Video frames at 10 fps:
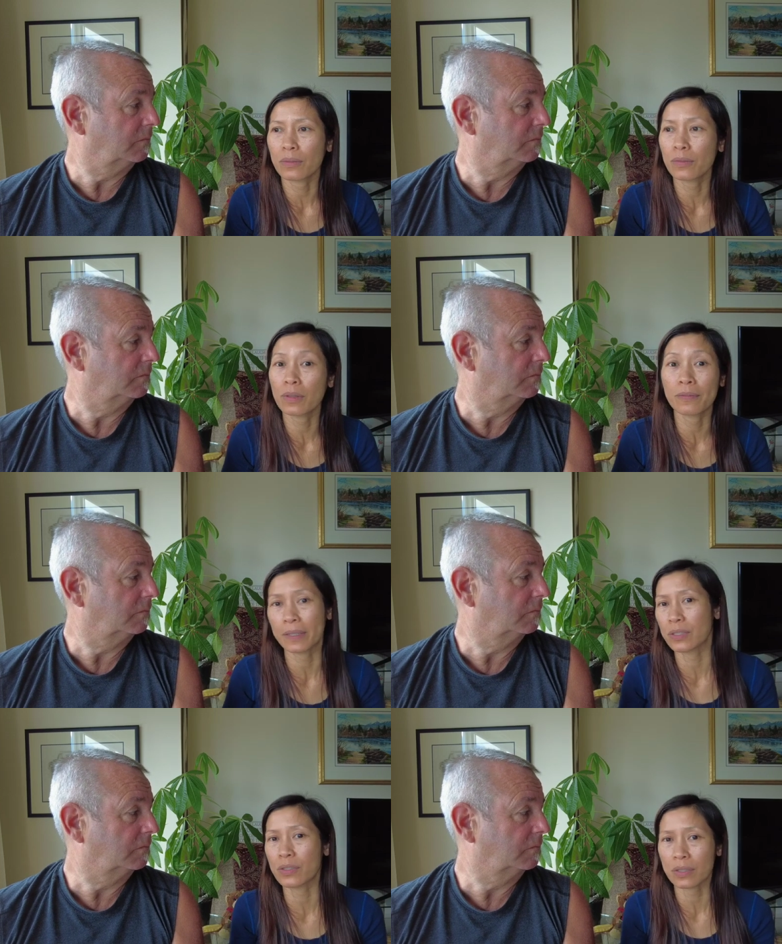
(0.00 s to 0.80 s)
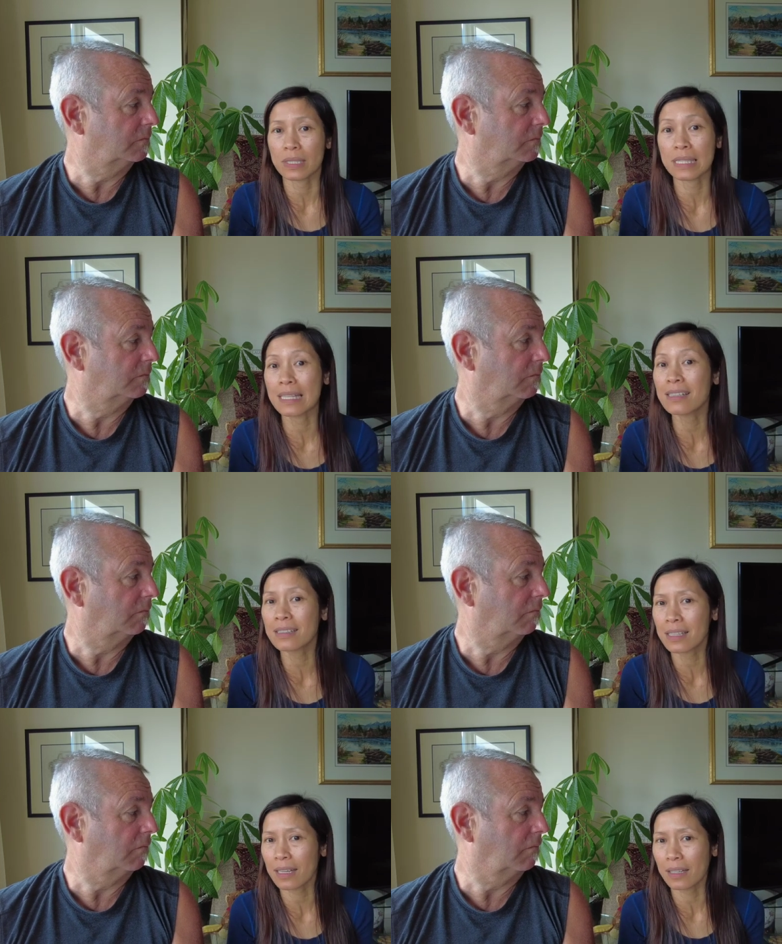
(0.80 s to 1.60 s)
Speaker 1: full fixtures
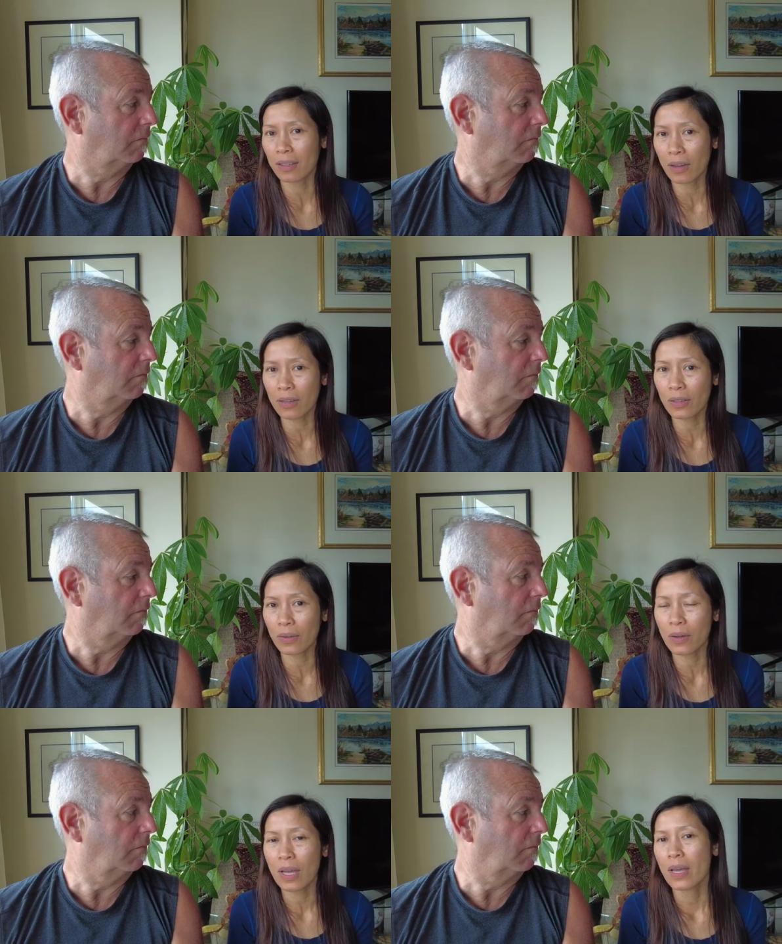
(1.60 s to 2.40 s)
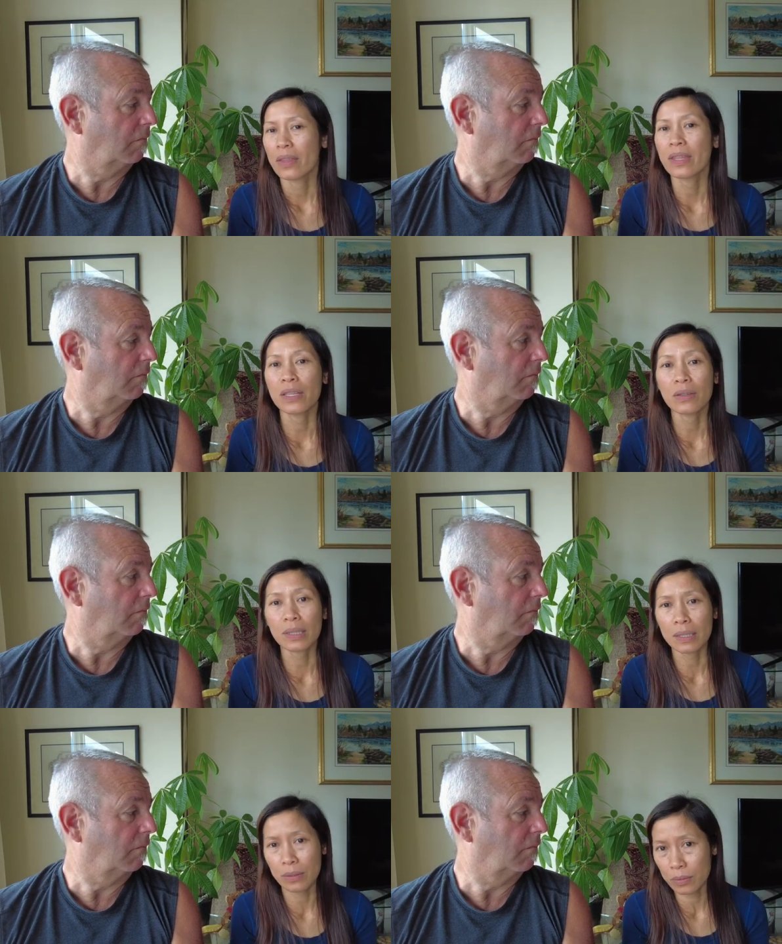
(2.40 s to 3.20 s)
inside the condo, then you
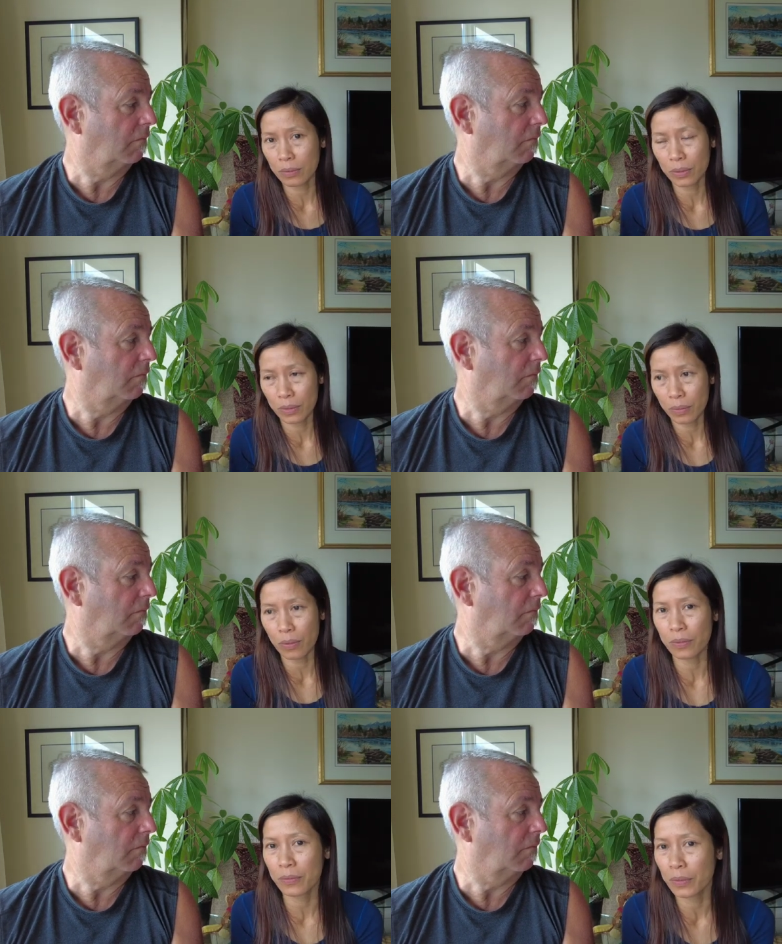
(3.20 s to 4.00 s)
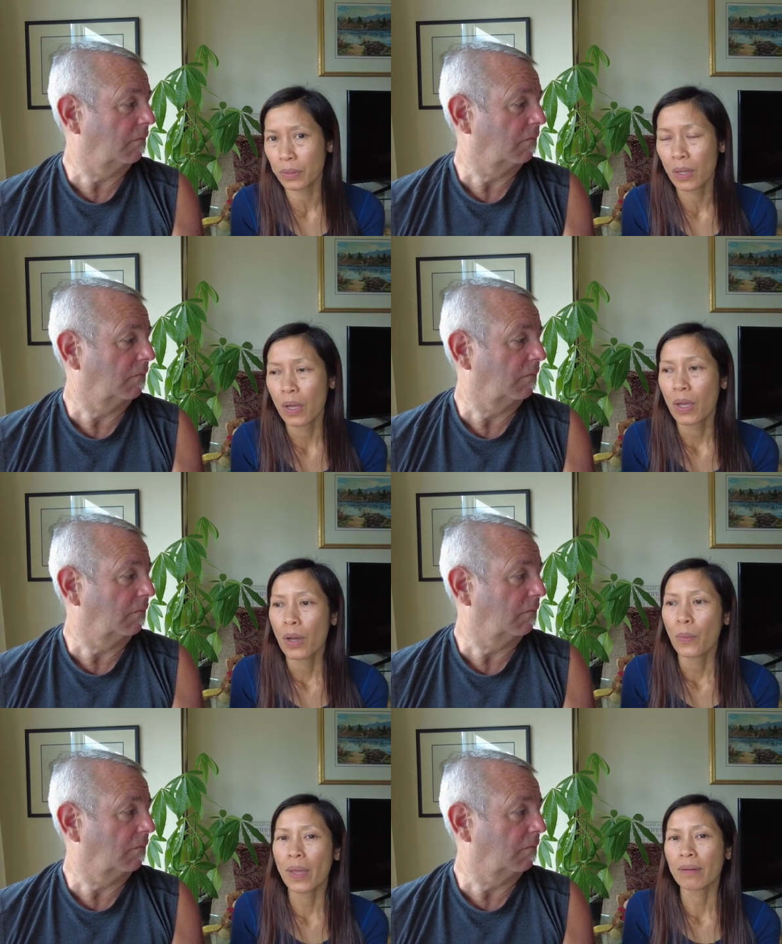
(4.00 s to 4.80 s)
can cook your own food.
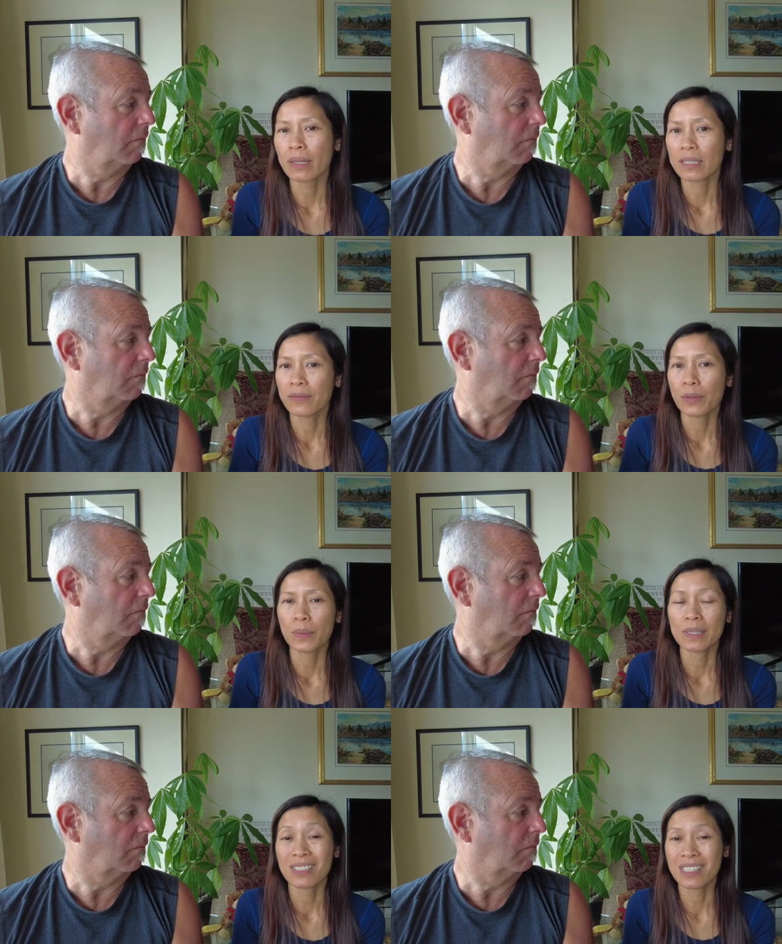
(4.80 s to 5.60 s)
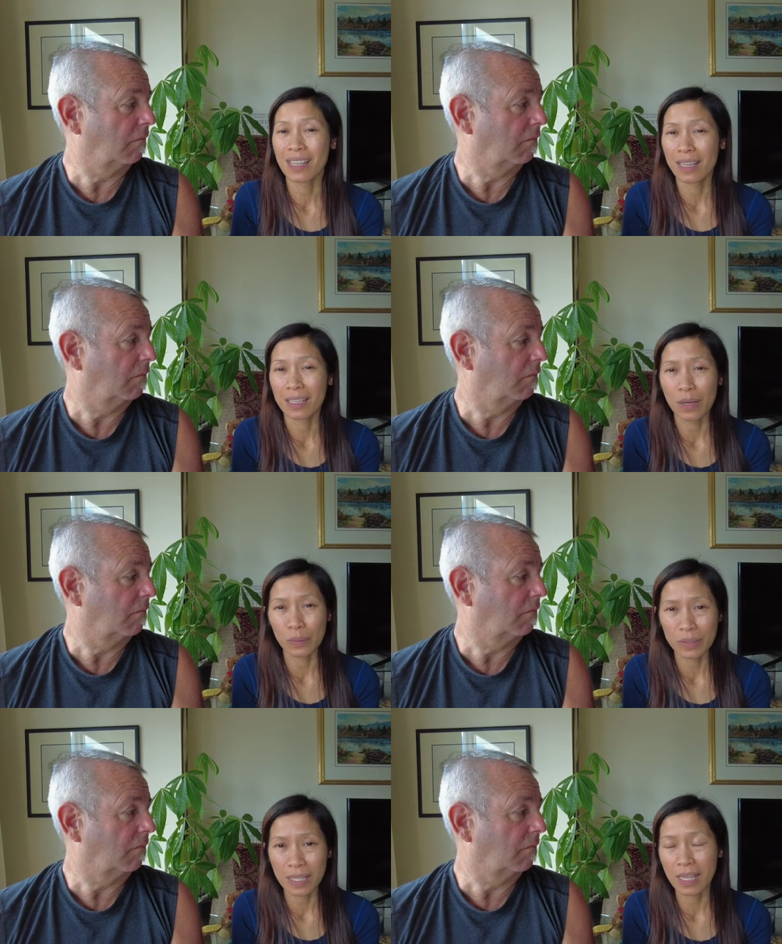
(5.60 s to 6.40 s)
Whereas if you will just stay in a
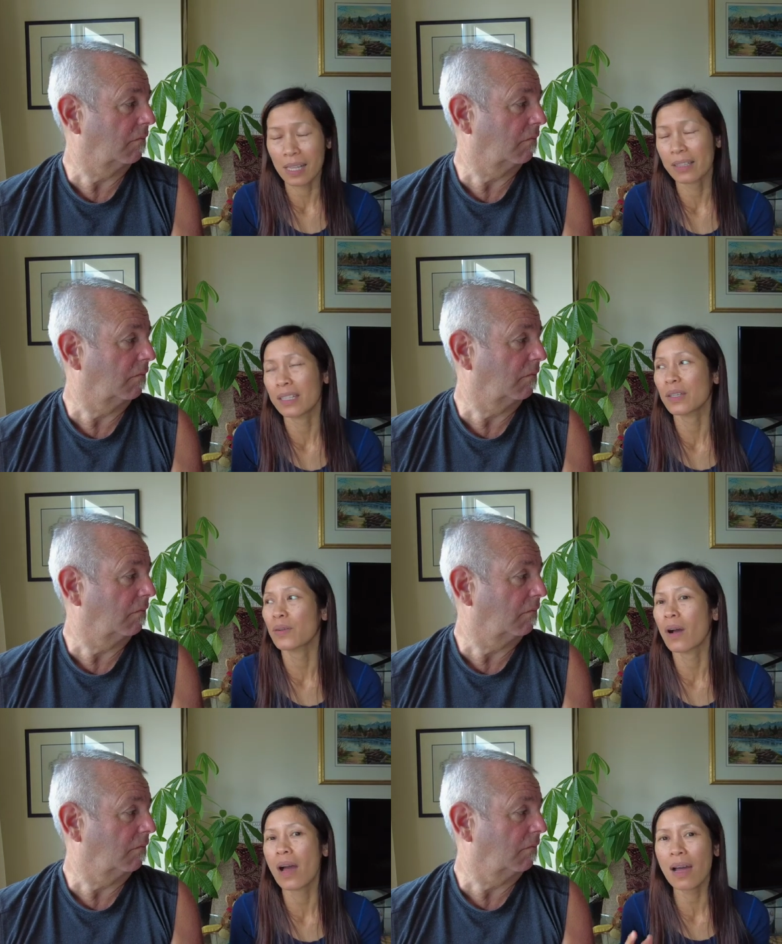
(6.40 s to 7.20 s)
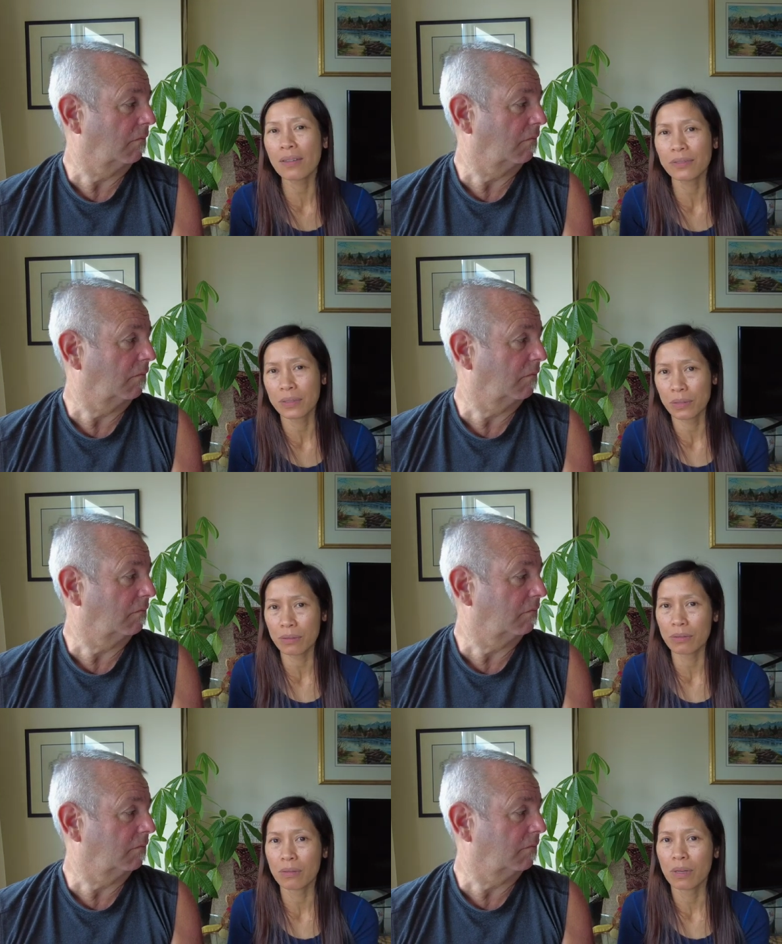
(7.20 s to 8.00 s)
hotel, then you have
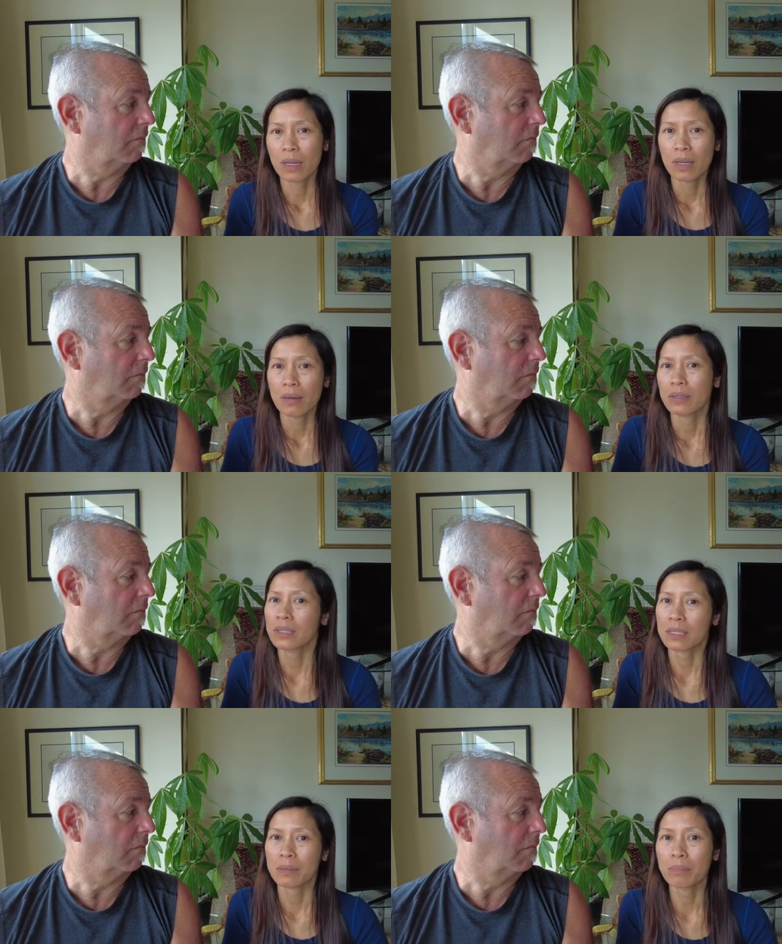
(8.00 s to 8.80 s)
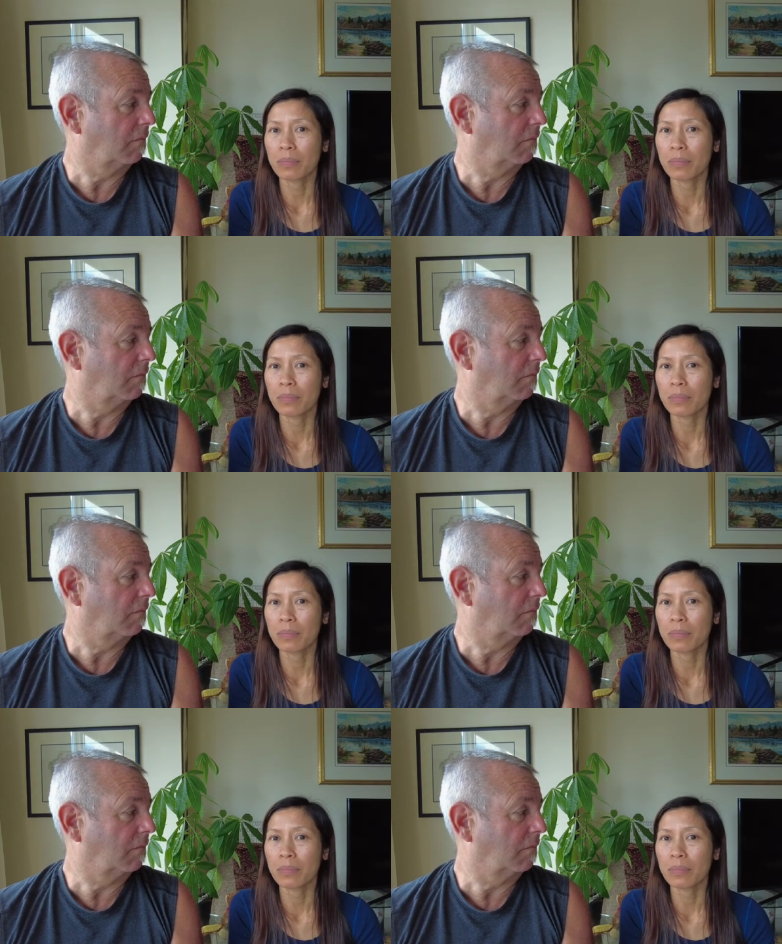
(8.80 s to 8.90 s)
to just